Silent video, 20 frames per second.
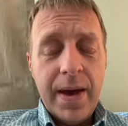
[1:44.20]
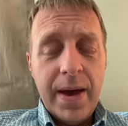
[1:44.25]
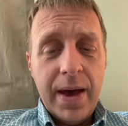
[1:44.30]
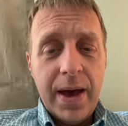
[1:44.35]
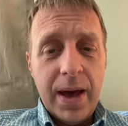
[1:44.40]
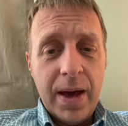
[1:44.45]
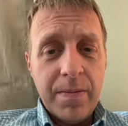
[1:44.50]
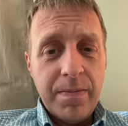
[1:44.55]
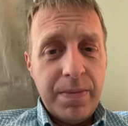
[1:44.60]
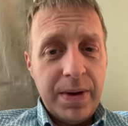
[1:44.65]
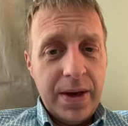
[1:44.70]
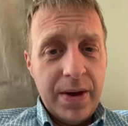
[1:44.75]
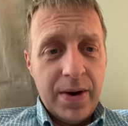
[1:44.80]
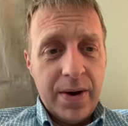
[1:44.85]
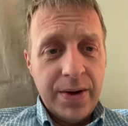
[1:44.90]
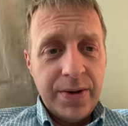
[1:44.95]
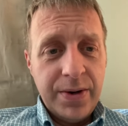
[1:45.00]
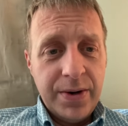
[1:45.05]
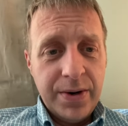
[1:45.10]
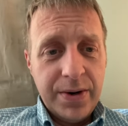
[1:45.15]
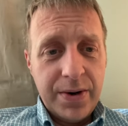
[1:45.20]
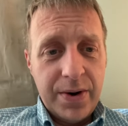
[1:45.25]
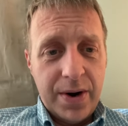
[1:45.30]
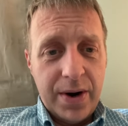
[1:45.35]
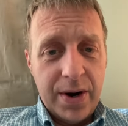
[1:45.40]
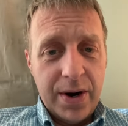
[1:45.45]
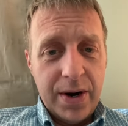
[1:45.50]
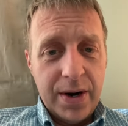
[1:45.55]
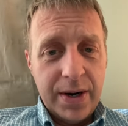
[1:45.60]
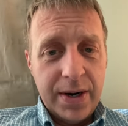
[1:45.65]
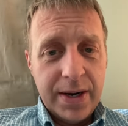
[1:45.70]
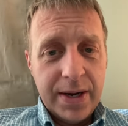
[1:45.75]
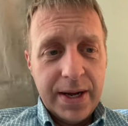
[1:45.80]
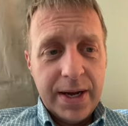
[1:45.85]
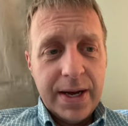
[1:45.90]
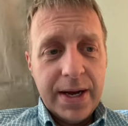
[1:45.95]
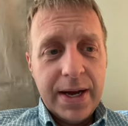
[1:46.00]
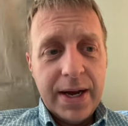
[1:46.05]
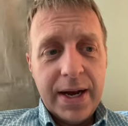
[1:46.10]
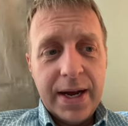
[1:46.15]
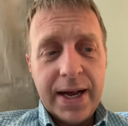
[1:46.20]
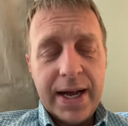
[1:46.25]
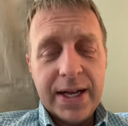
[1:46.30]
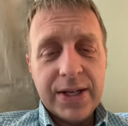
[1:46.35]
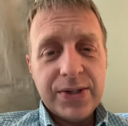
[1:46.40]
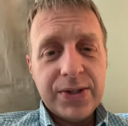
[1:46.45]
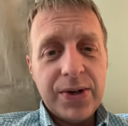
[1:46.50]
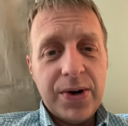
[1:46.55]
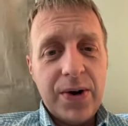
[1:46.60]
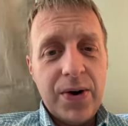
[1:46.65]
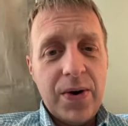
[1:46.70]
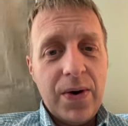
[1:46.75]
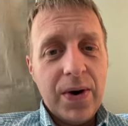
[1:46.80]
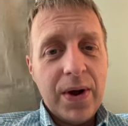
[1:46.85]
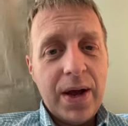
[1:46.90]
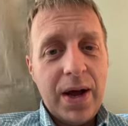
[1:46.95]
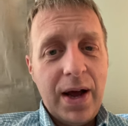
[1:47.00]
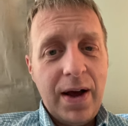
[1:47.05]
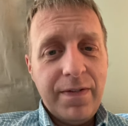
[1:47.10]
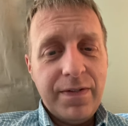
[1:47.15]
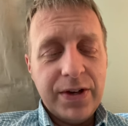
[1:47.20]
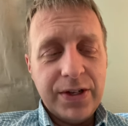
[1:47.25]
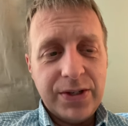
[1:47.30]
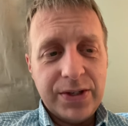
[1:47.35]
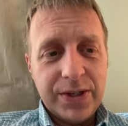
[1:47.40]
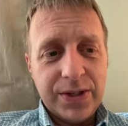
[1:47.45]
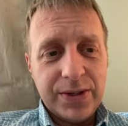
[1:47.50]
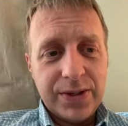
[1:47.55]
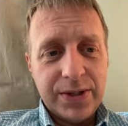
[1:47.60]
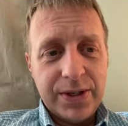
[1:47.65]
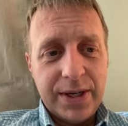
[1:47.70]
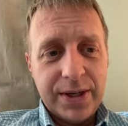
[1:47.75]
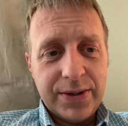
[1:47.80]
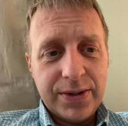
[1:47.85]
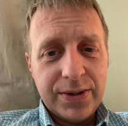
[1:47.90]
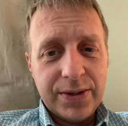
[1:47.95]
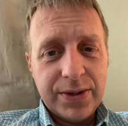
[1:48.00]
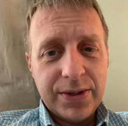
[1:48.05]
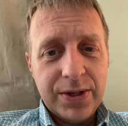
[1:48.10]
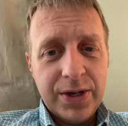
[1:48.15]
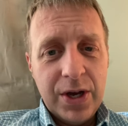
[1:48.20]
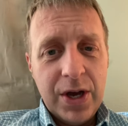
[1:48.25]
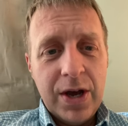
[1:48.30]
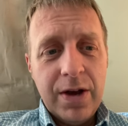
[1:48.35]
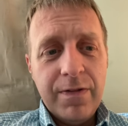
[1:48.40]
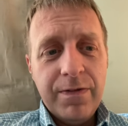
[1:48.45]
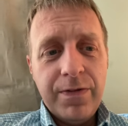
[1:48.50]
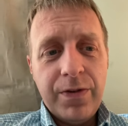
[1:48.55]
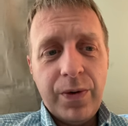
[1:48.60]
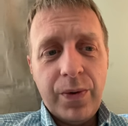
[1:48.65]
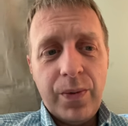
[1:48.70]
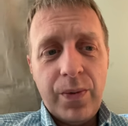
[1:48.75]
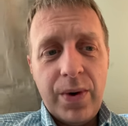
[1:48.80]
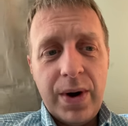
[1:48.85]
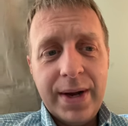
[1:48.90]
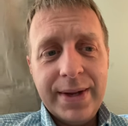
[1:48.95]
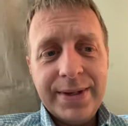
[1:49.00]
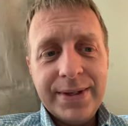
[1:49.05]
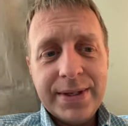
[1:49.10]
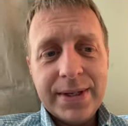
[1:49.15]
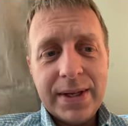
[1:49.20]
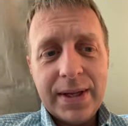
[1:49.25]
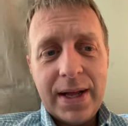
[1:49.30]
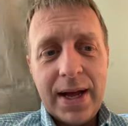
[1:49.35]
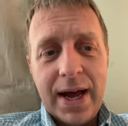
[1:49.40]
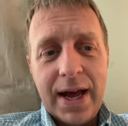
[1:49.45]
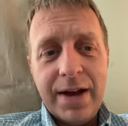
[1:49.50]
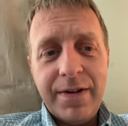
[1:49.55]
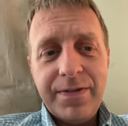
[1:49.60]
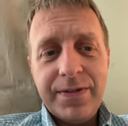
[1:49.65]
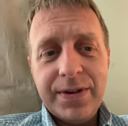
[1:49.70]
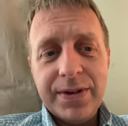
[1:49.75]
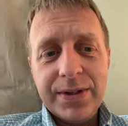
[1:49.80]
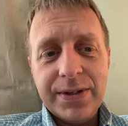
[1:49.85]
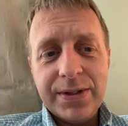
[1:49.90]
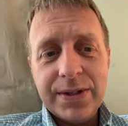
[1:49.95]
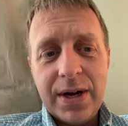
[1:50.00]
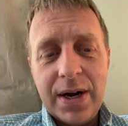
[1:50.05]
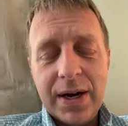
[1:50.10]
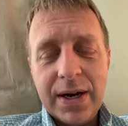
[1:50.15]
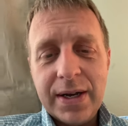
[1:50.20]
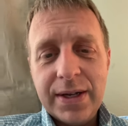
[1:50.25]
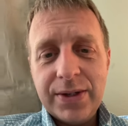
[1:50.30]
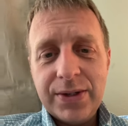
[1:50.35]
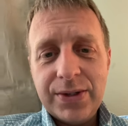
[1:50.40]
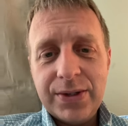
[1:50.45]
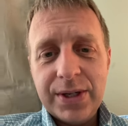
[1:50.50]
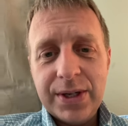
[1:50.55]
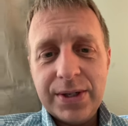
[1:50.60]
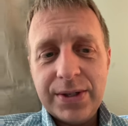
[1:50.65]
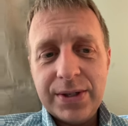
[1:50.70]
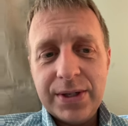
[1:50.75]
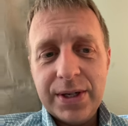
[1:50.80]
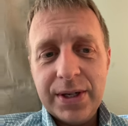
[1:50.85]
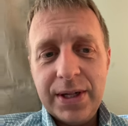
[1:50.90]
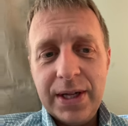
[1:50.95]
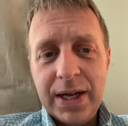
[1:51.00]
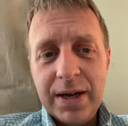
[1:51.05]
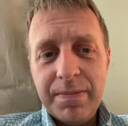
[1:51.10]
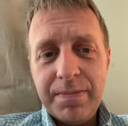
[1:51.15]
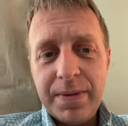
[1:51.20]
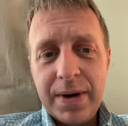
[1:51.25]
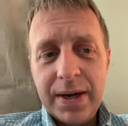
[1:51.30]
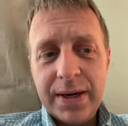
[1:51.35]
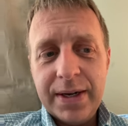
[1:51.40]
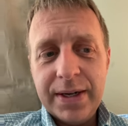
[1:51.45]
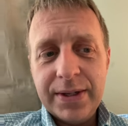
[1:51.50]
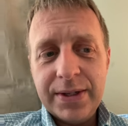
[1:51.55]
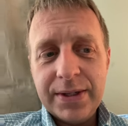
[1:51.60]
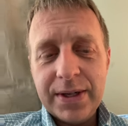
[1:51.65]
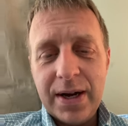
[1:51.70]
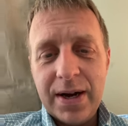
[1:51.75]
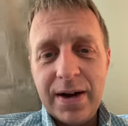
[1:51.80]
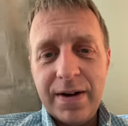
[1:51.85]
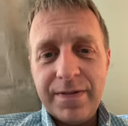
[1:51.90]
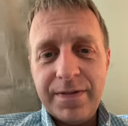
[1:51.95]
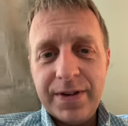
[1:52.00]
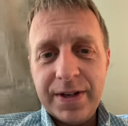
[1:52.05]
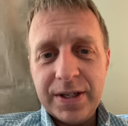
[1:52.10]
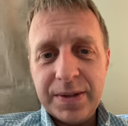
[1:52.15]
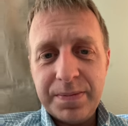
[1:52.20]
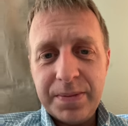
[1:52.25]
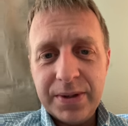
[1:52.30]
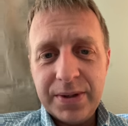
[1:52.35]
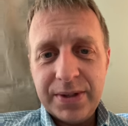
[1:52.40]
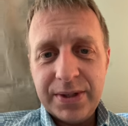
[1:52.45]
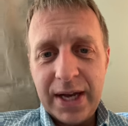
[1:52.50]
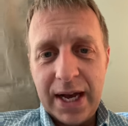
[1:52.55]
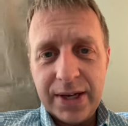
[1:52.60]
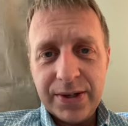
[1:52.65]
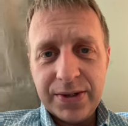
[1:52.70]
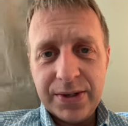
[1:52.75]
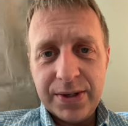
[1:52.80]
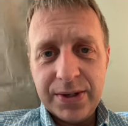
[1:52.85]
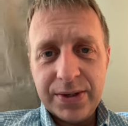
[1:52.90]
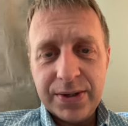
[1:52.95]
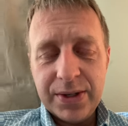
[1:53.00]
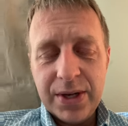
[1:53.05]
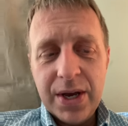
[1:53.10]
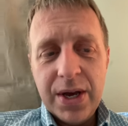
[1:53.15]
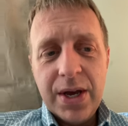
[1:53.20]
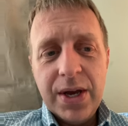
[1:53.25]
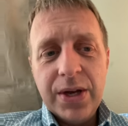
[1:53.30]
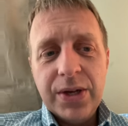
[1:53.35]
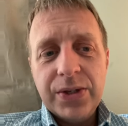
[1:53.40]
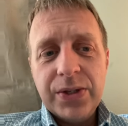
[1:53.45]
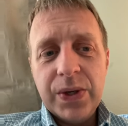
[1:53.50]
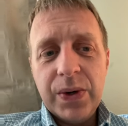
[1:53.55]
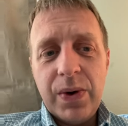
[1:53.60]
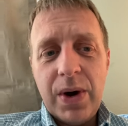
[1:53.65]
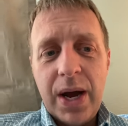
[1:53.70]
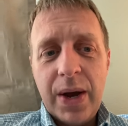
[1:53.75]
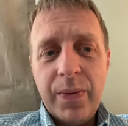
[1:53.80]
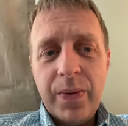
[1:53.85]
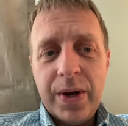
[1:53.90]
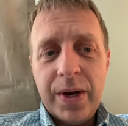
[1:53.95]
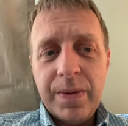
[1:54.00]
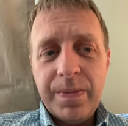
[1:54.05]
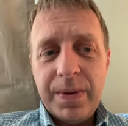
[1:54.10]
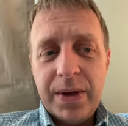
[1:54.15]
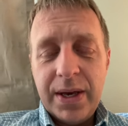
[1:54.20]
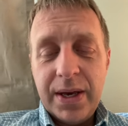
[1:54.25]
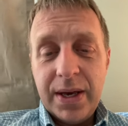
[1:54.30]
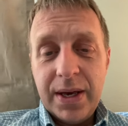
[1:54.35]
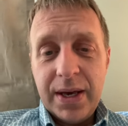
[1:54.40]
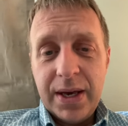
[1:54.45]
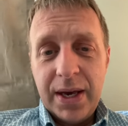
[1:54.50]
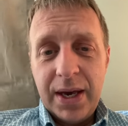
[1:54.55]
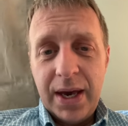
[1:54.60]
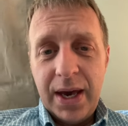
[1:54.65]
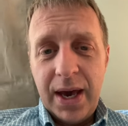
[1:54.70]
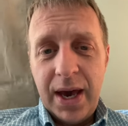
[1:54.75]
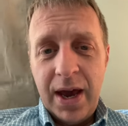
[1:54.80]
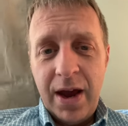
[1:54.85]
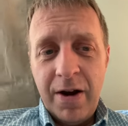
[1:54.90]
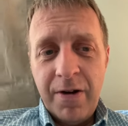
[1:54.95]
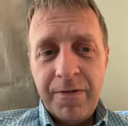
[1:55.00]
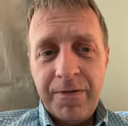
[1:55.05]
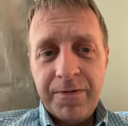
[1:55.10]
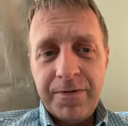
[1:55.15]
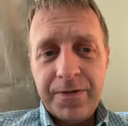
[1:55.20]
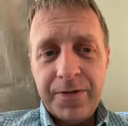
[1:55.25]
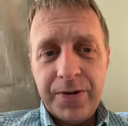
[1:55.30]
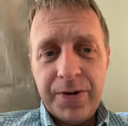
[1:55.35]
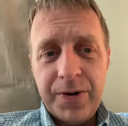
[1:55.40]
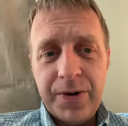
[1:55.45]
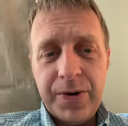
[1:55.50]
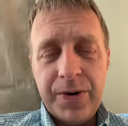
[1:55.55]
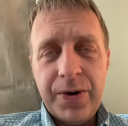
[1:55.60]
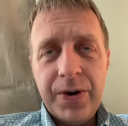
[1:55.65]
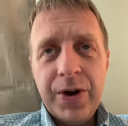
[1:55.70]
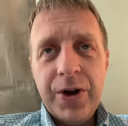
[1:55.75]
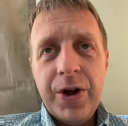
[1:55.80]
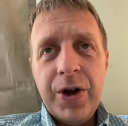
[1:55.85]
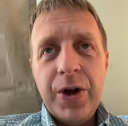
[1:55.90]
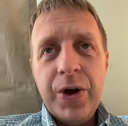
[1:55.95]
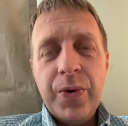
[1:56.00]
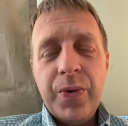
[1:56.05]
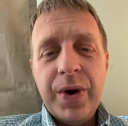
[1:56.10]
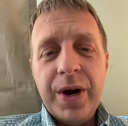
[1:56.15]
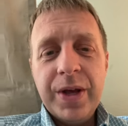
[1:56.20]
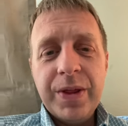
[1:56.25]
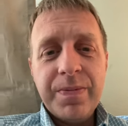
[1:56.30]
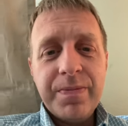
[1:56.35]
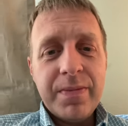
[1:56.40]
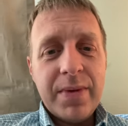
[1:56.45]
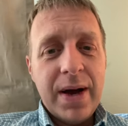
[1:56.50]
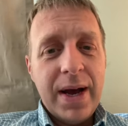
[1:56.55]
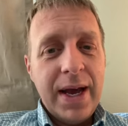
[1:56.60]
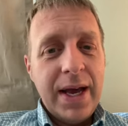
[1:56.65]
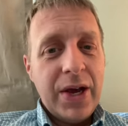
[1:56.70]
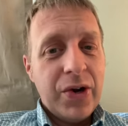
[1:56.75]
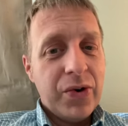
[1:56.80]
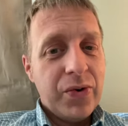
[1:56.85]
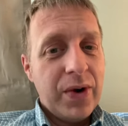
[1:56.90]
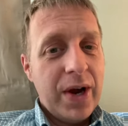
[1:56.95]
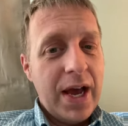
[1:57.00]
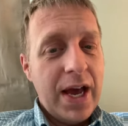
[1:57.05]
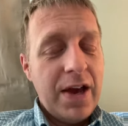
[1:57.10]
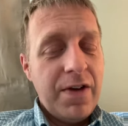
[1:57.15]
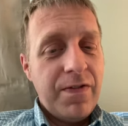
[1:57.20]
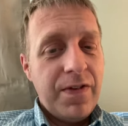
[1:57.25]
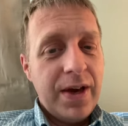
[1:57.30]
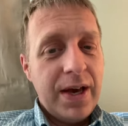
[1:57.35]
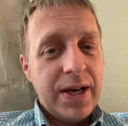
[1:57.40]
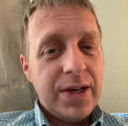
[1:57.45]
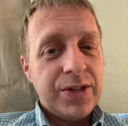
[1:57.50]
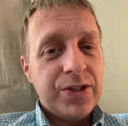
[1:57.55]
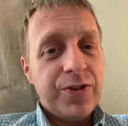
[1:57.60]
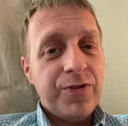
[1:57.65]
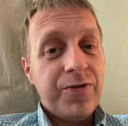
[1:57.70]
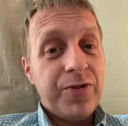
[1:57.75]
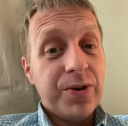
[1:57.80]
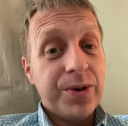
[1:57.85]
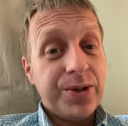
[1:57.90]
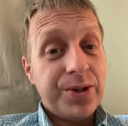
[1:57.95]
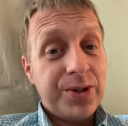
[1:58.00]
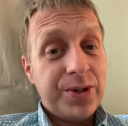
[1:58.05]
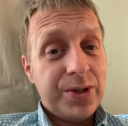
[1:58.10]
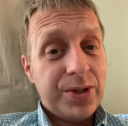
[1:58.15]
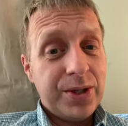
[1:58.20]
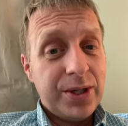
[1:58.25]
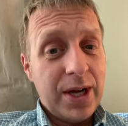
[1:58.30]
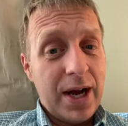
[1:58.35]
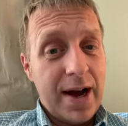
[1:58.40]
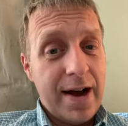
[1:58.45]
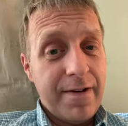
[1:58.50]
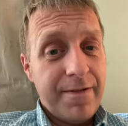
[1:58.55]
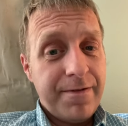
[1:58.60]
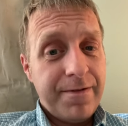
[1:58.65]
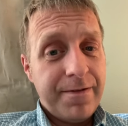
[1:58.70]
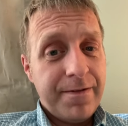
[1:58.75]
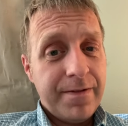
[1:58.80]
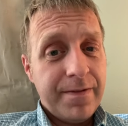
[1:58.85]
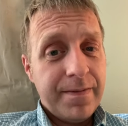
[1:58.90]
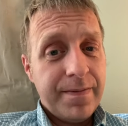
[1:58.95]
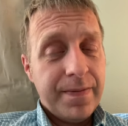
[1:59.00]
and be on your guard against all covetousness, for one's life does not consist in the abundance of his possessions." So I want to be careful with my cravings for stuff.